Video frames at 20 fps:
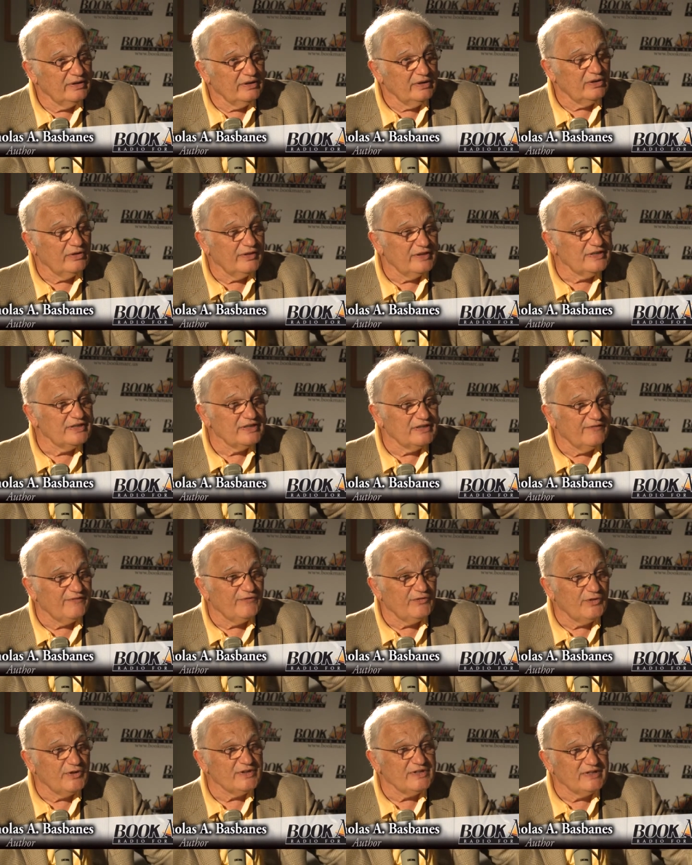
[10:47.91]
you know, this is the
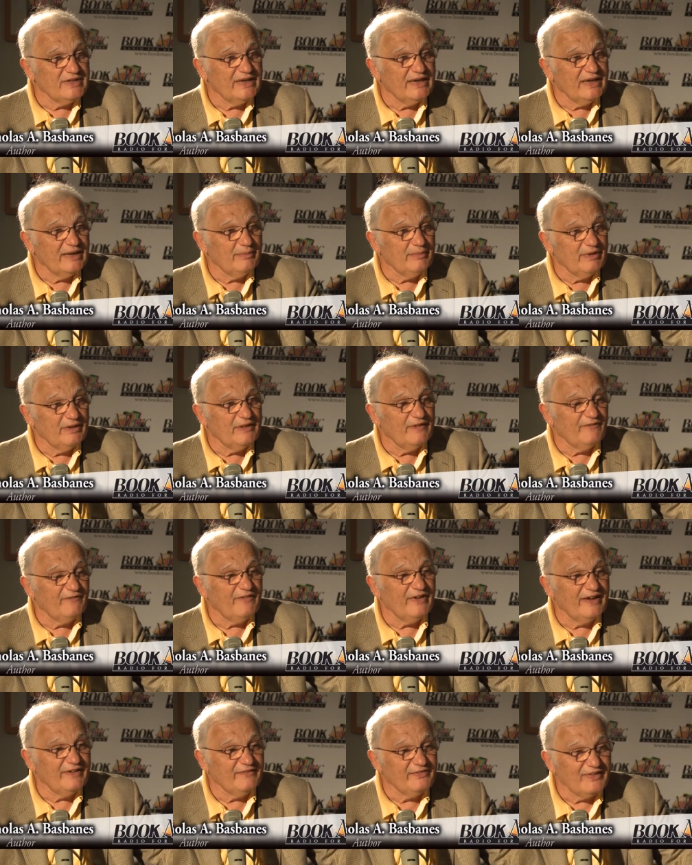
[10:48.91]
first time in the
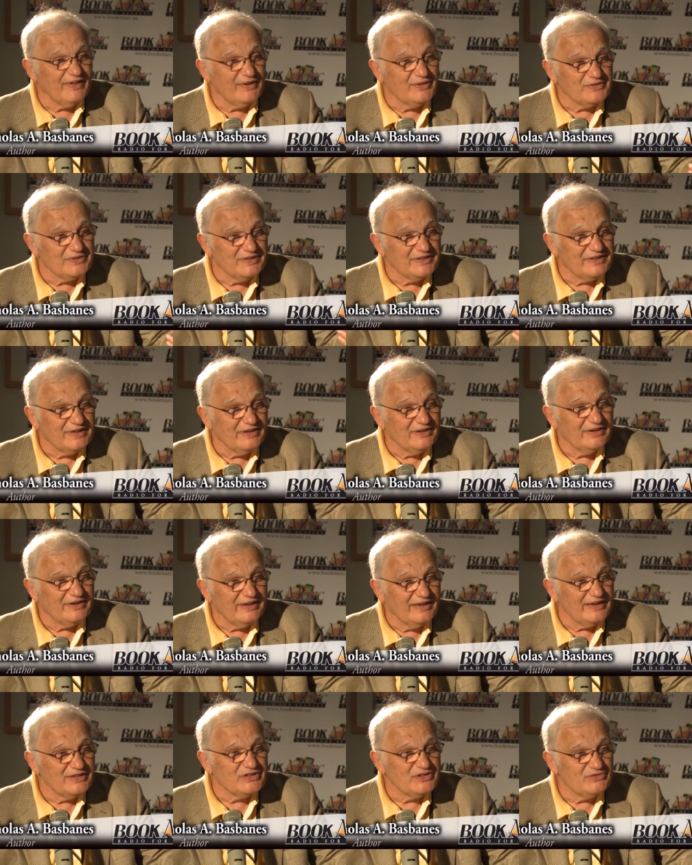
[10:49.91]
5,000 year
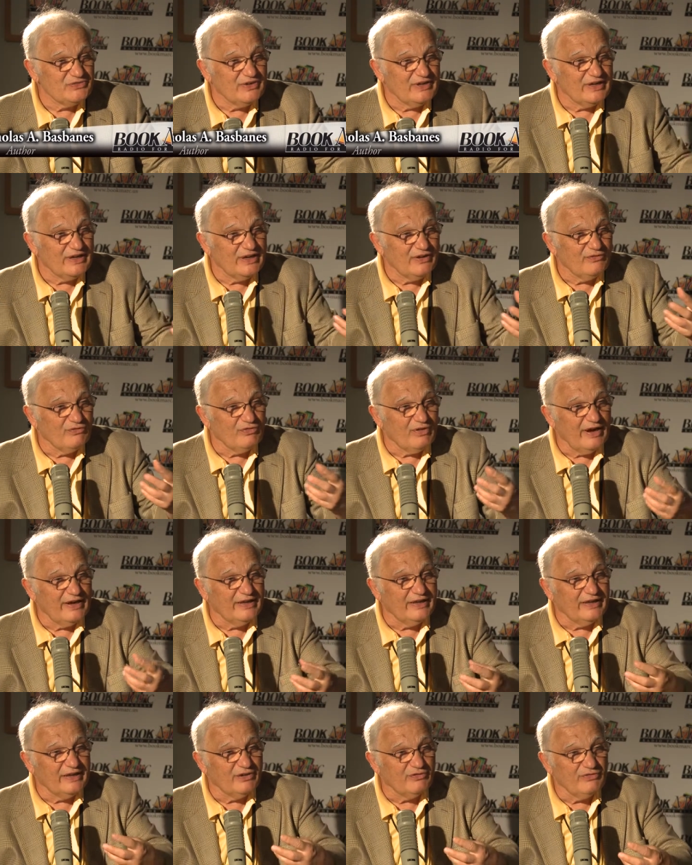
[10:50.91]
history of
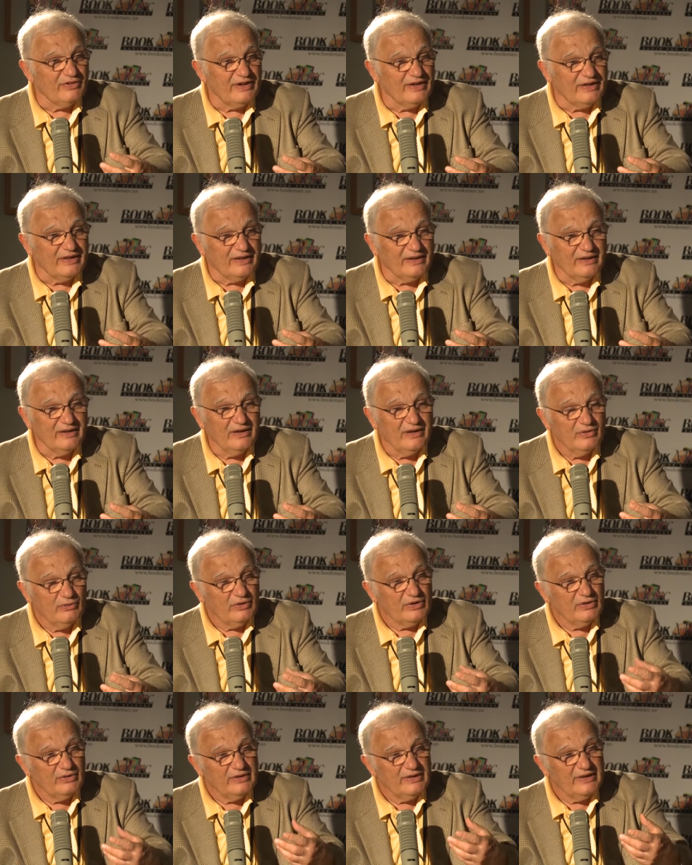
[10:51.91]
writing and reading
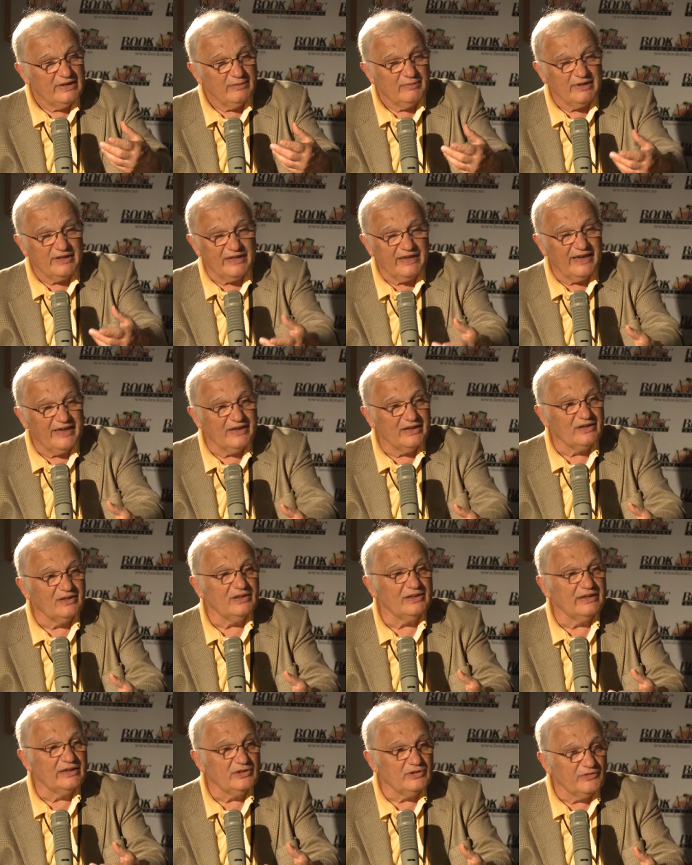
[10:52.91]
where you need a
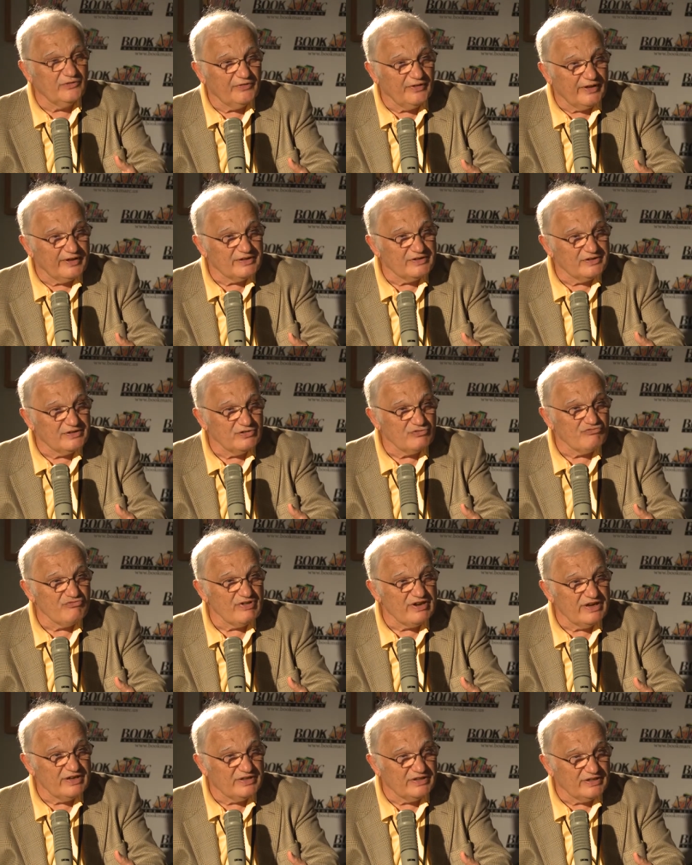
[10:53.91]
mechanical interface to
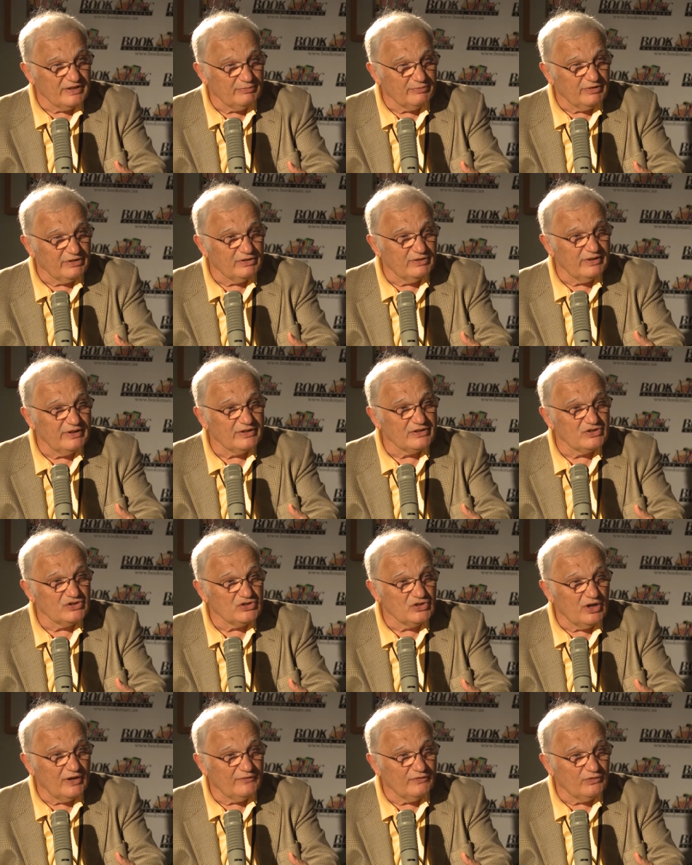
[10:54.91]
read something, you need a
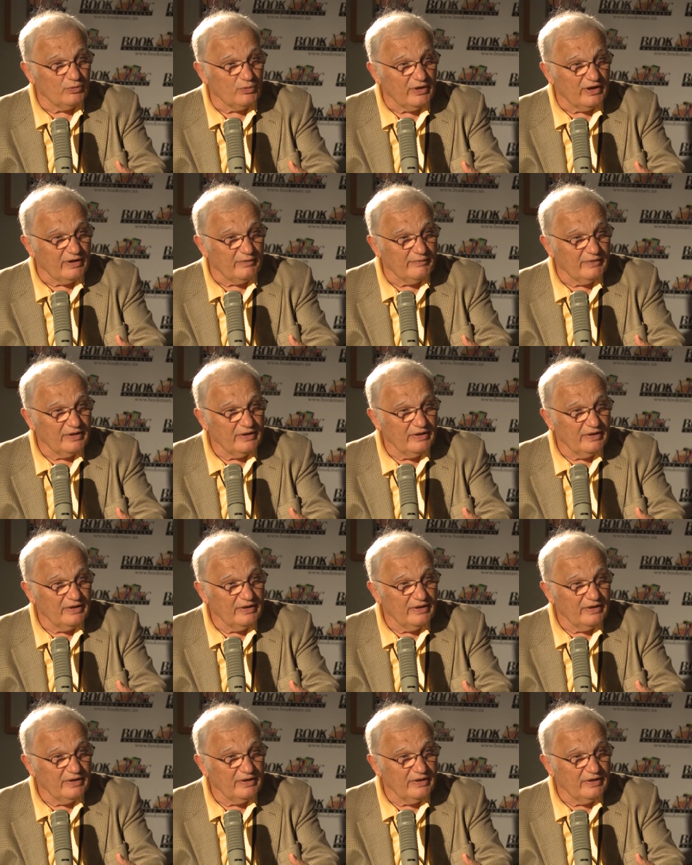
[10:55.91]
software.